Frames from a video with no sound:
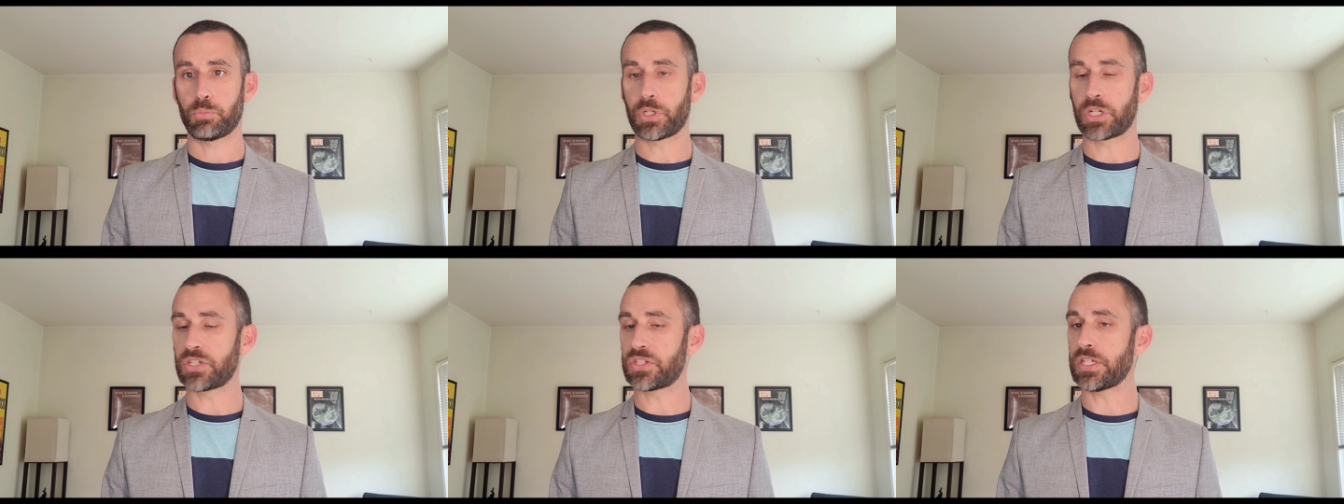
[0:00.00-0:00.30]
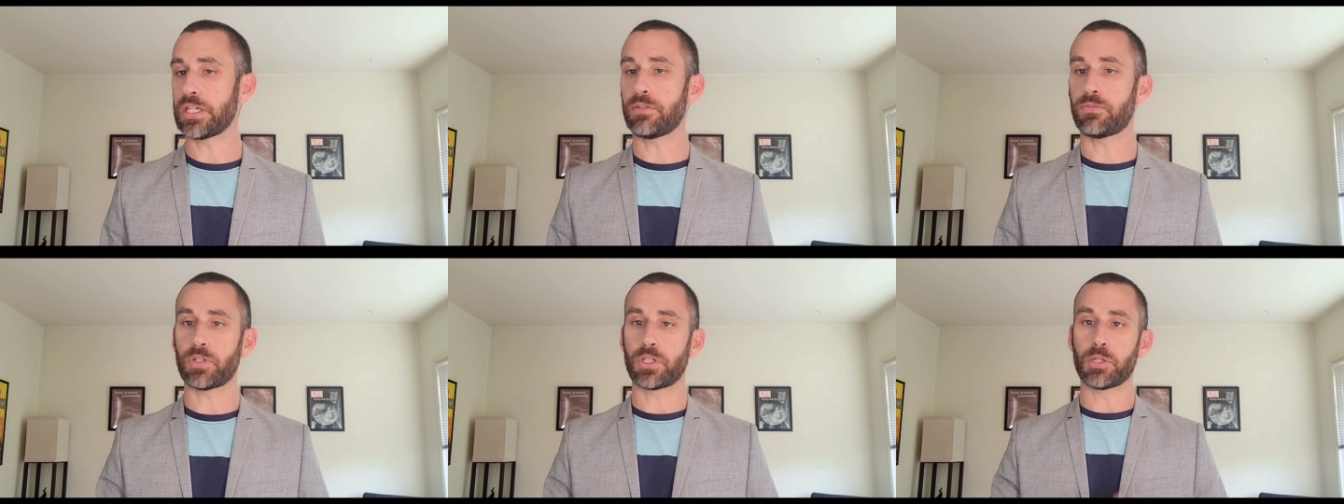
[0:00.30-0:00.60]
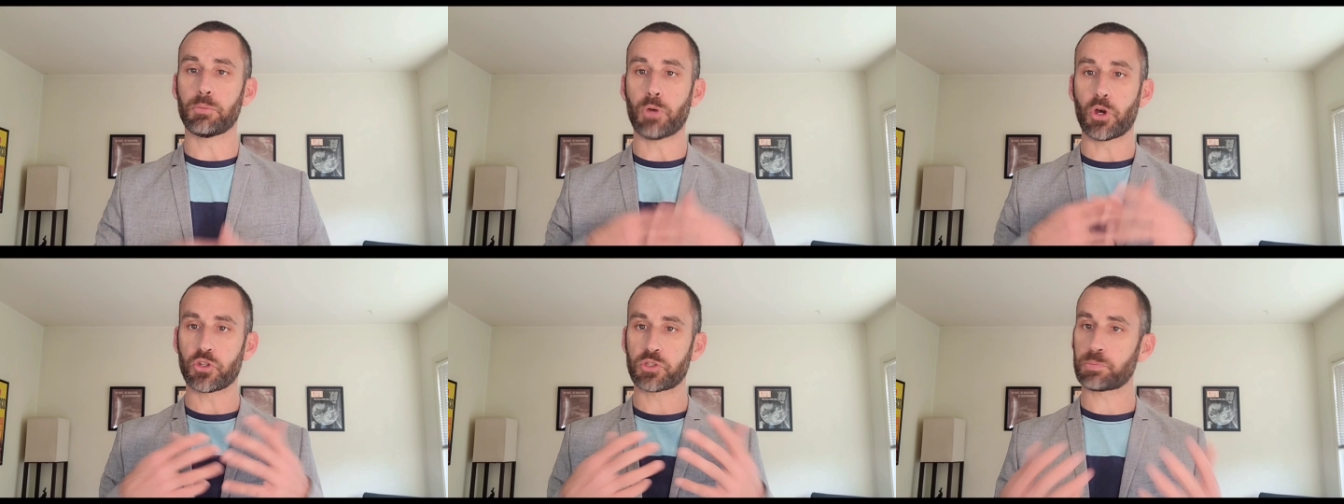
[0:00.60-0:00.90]
Because
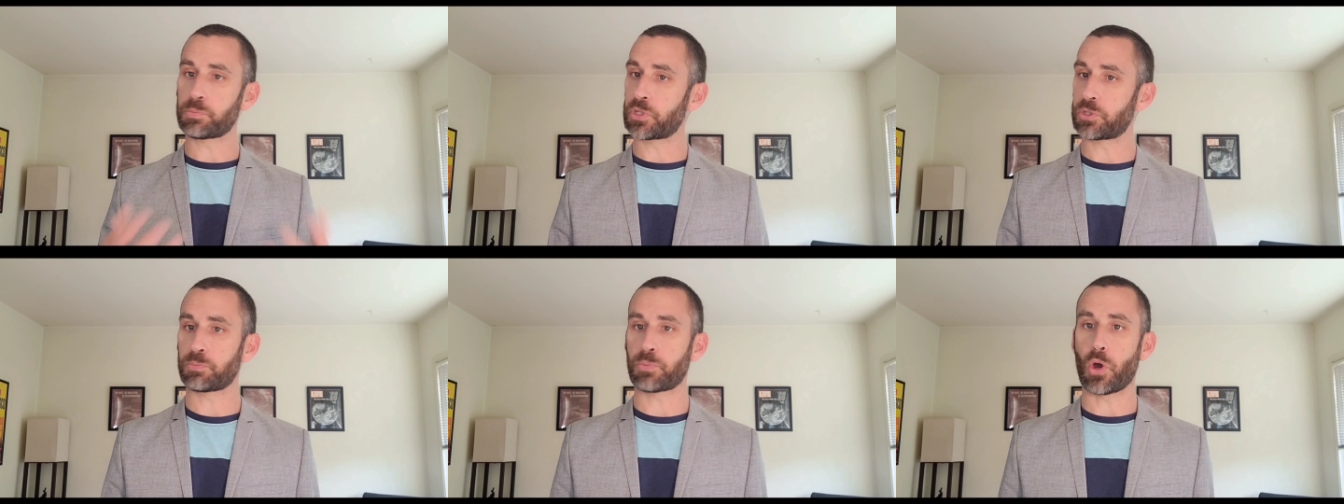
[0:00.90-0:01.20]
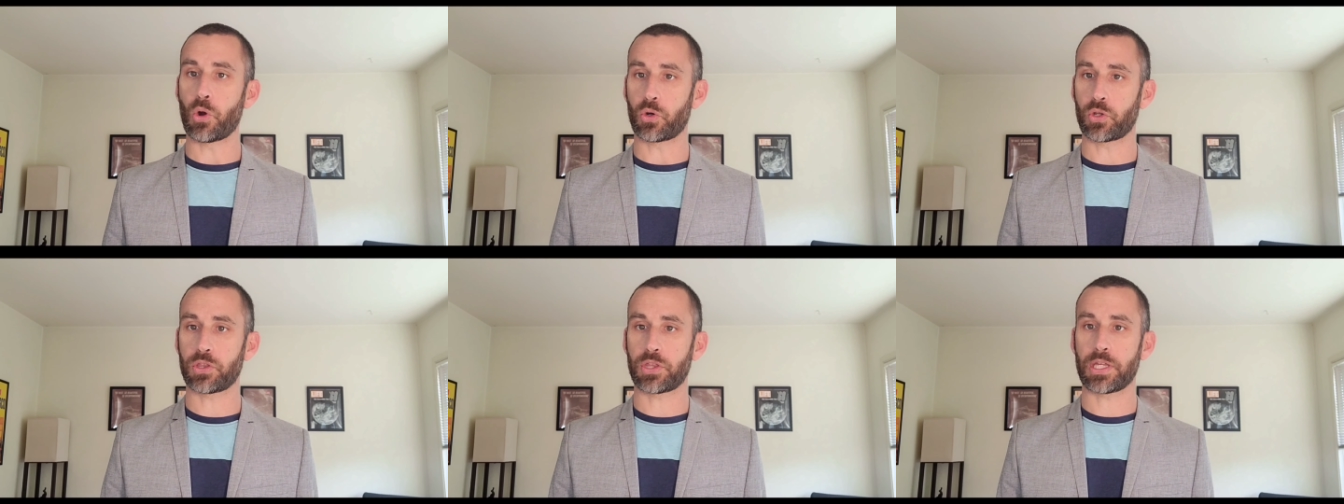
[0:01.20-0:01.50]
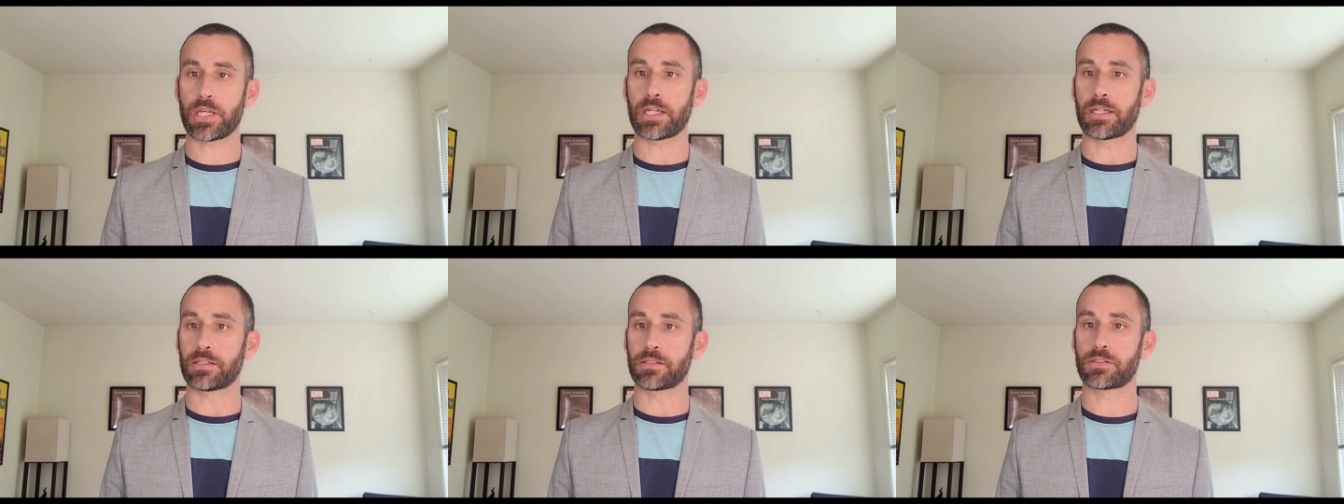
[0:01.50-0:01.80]
even the most bespoke
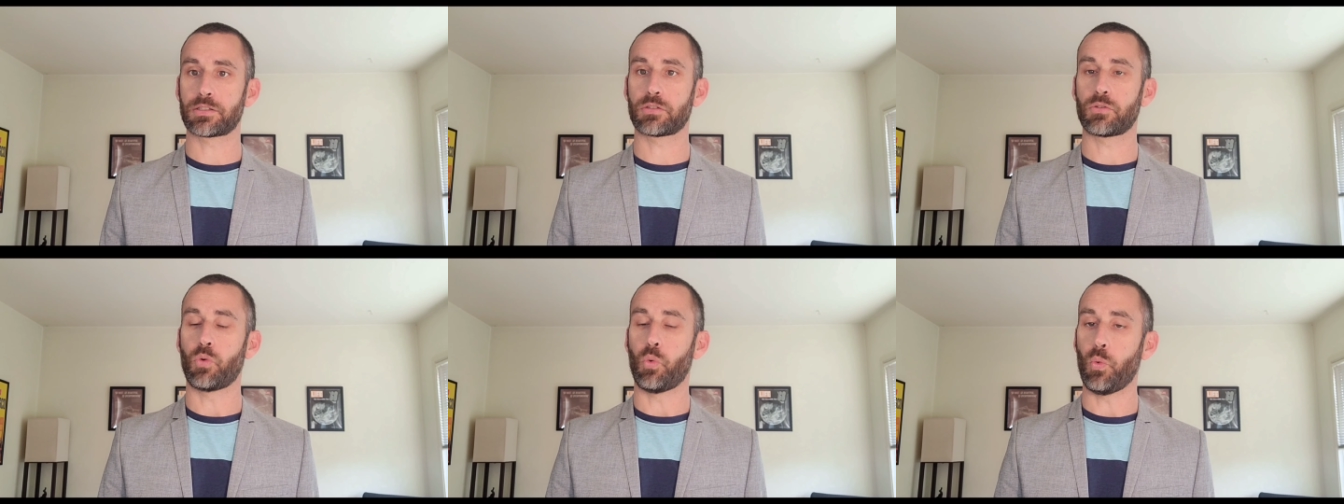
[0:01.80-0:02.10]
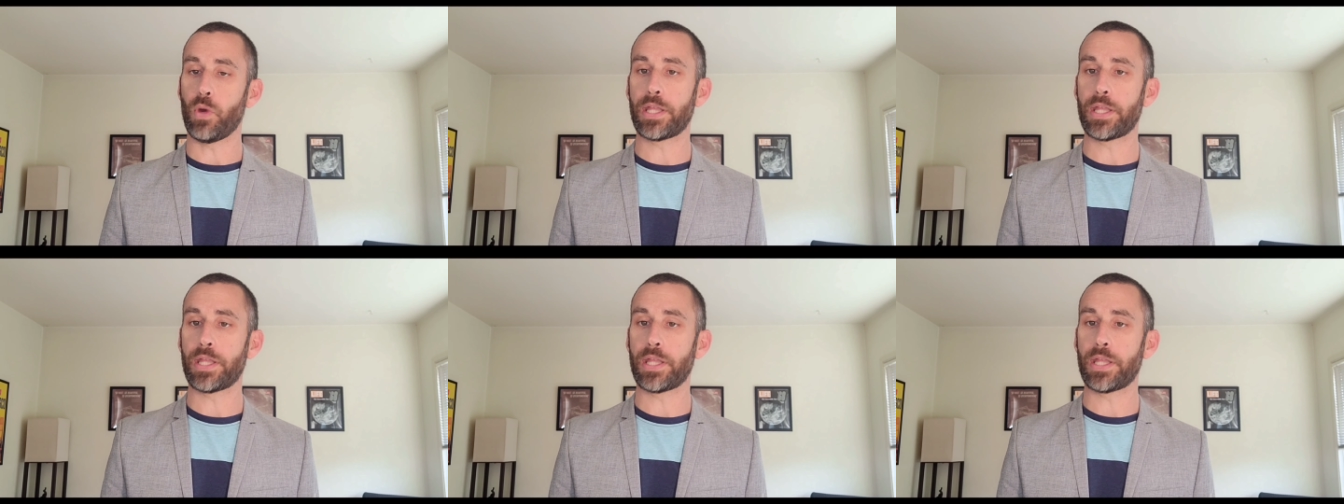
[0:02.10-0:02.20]
things,